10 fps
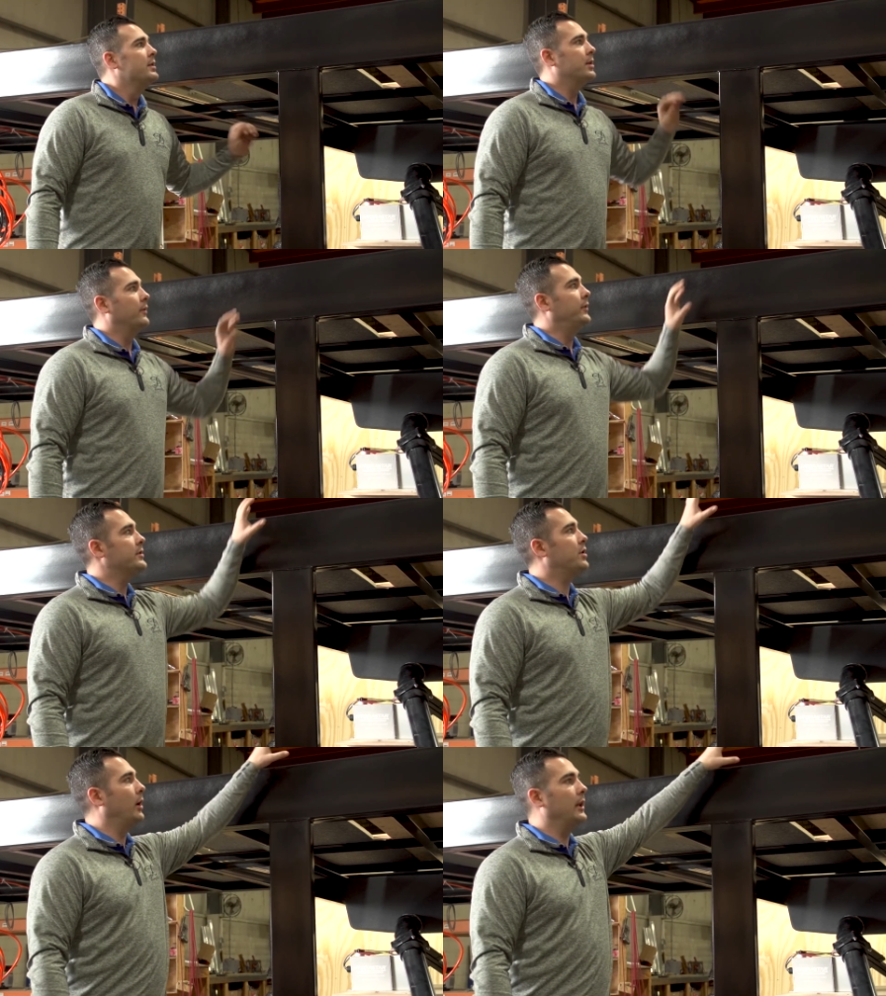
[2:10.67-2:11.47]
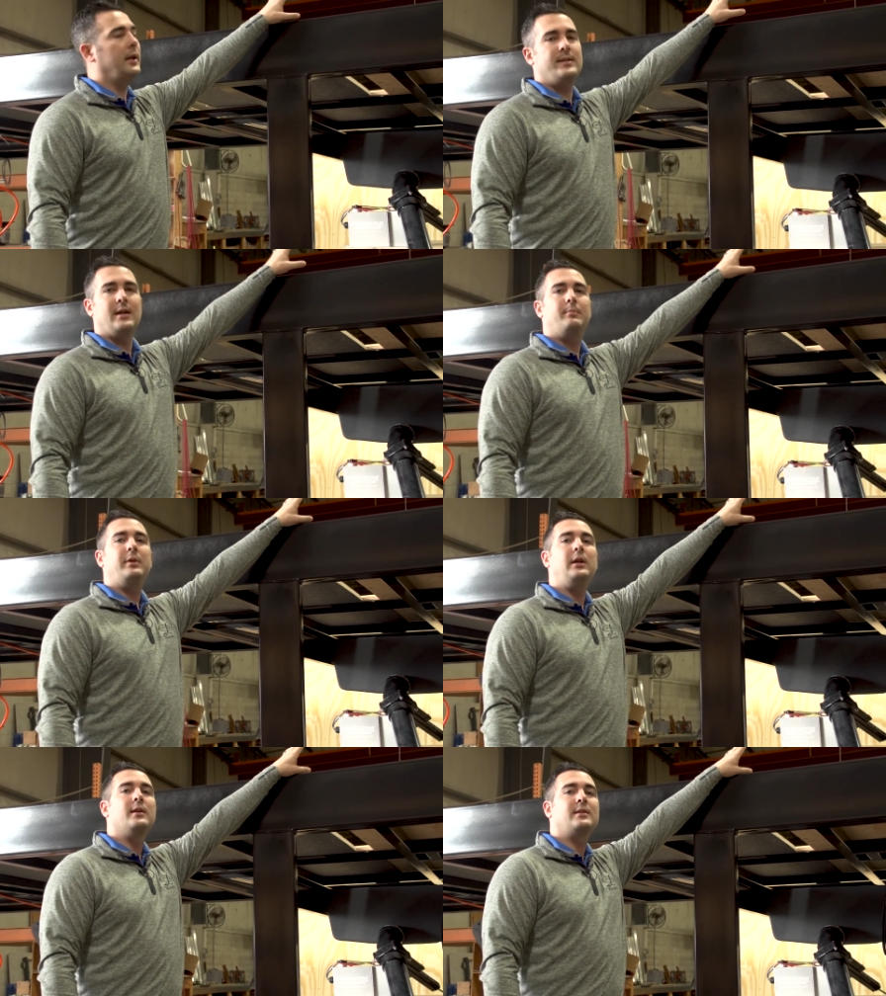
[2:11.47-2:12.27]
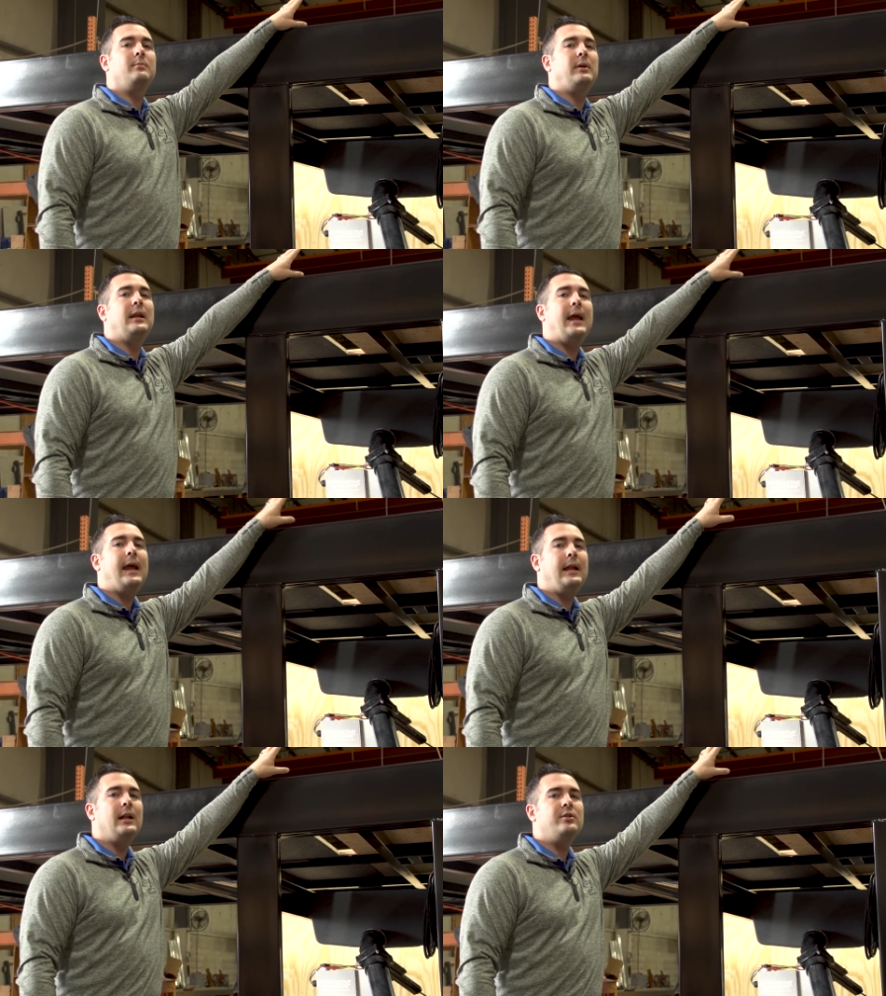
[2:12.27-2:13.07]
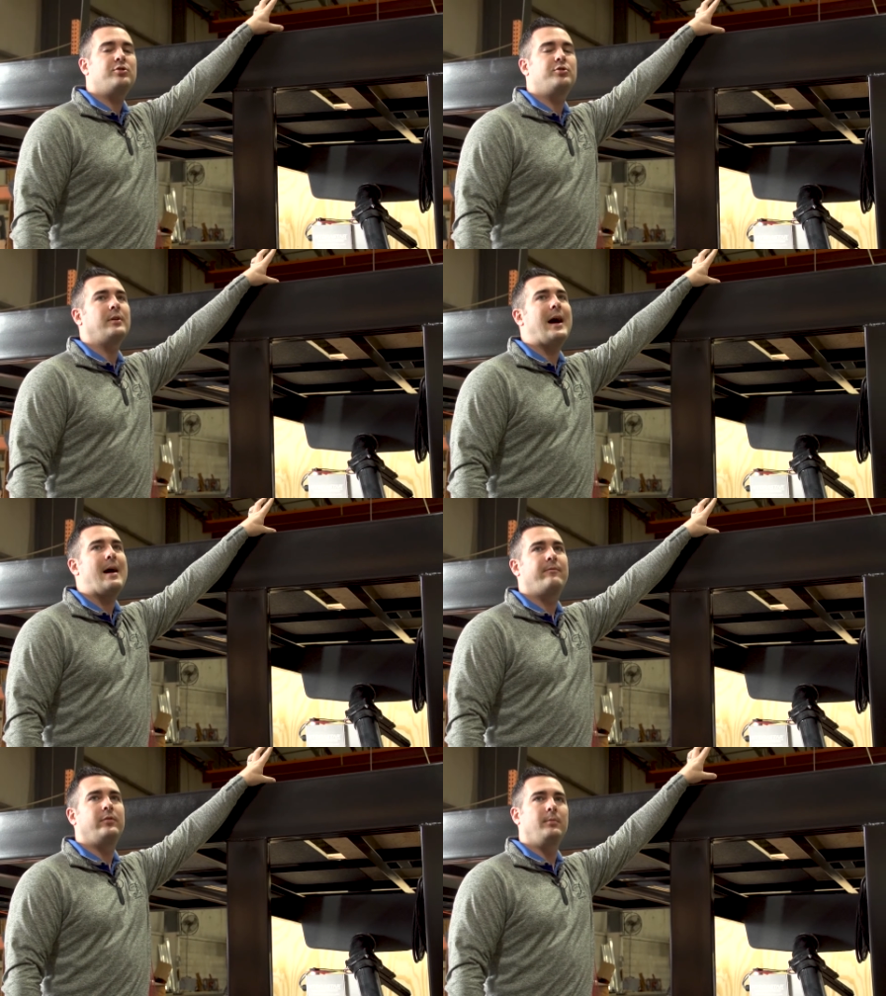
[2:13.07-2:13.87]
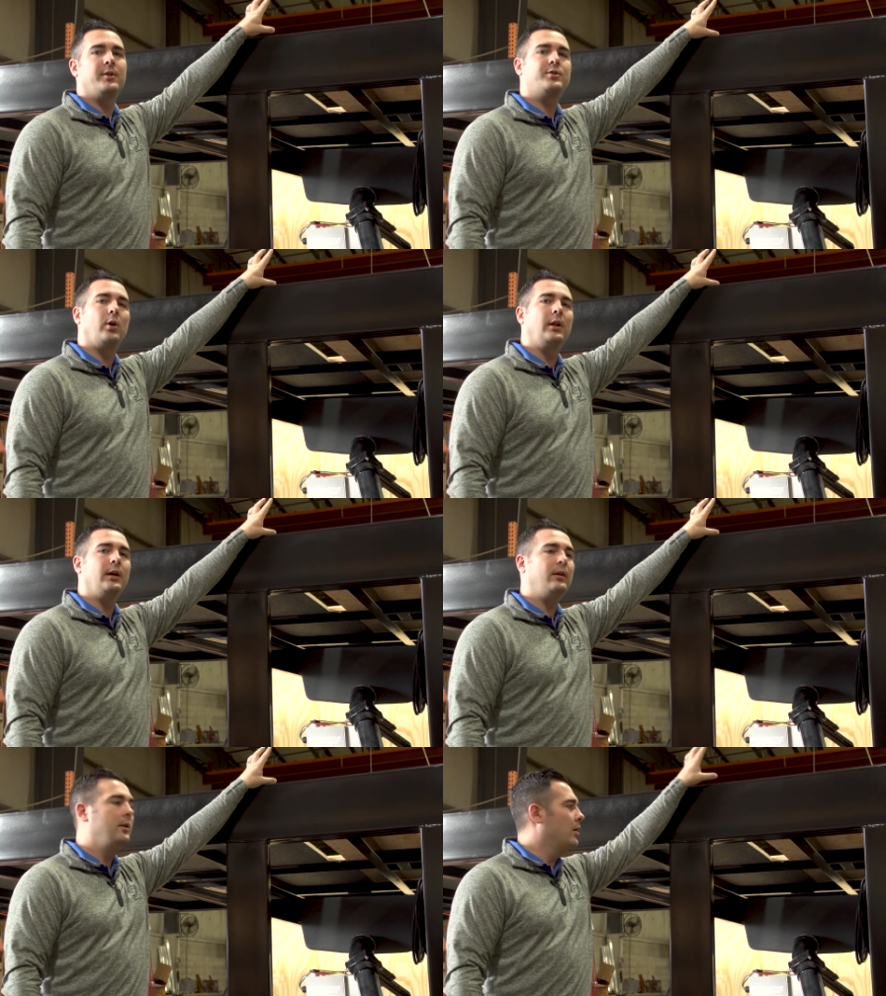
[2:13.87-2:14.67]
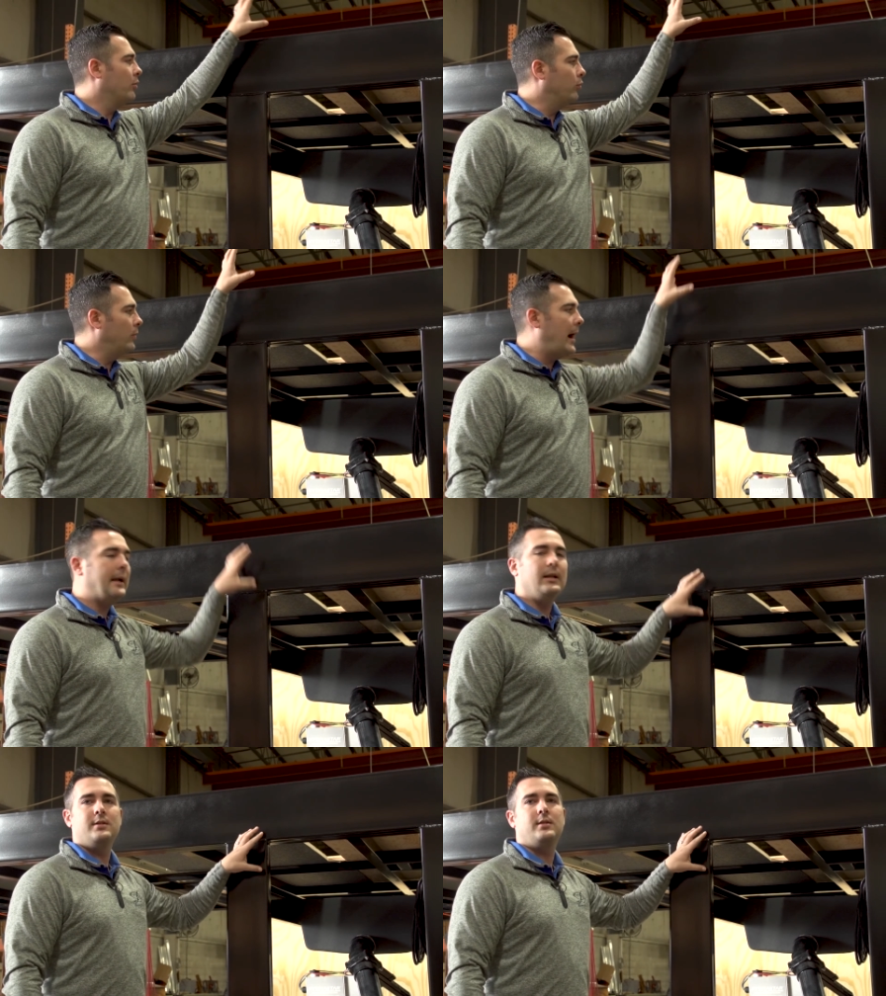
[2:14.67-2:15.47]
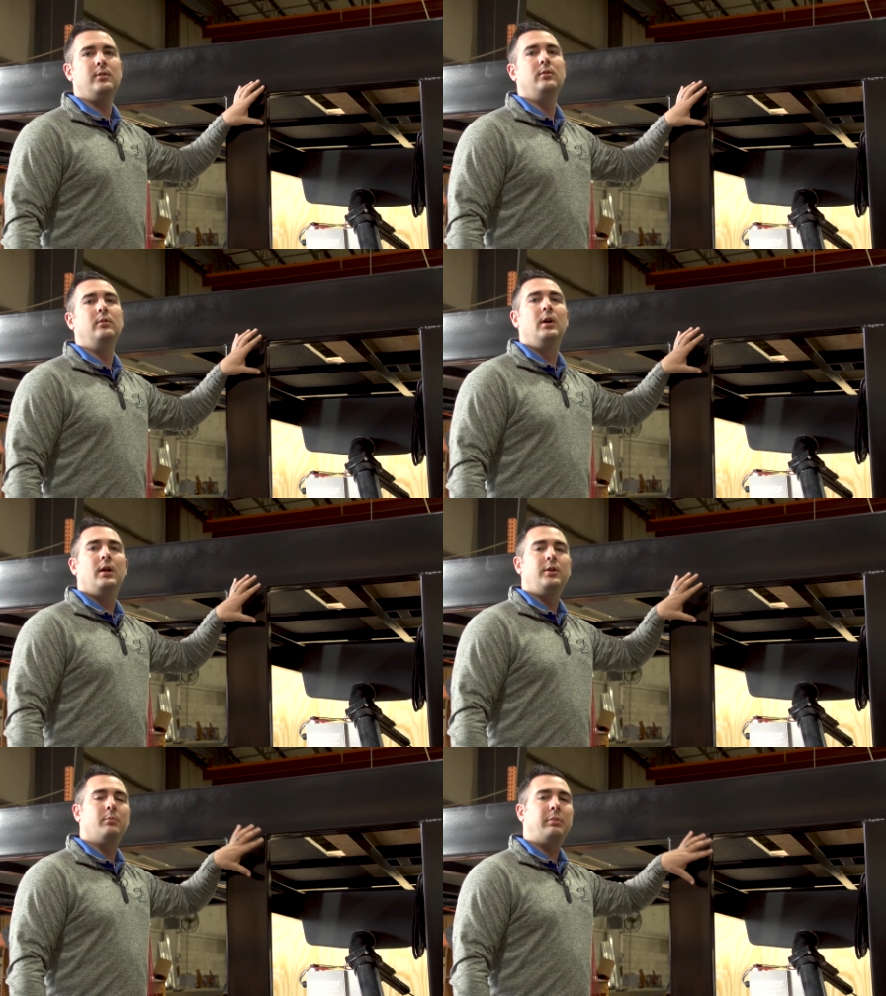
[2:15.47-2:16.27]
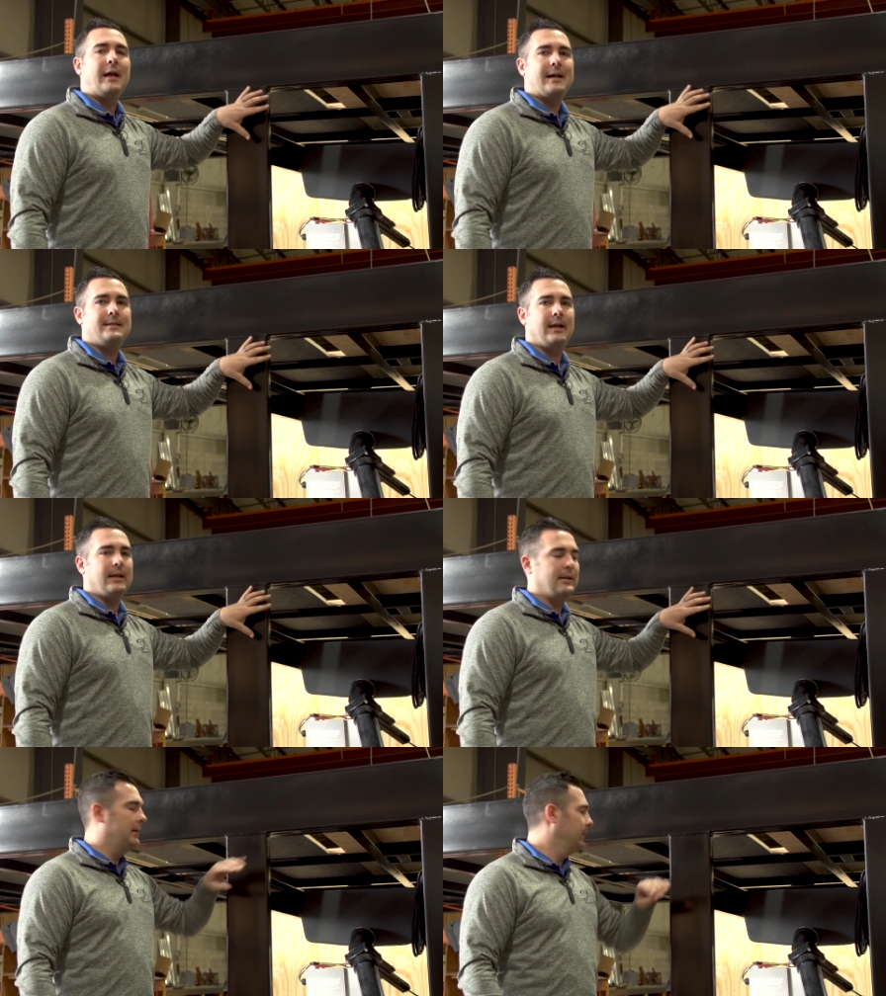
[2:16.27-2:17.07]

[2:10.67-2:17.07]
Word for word: So if your toilet is up here, it's going to be an 8-inch drop from the toilet right into your black tank.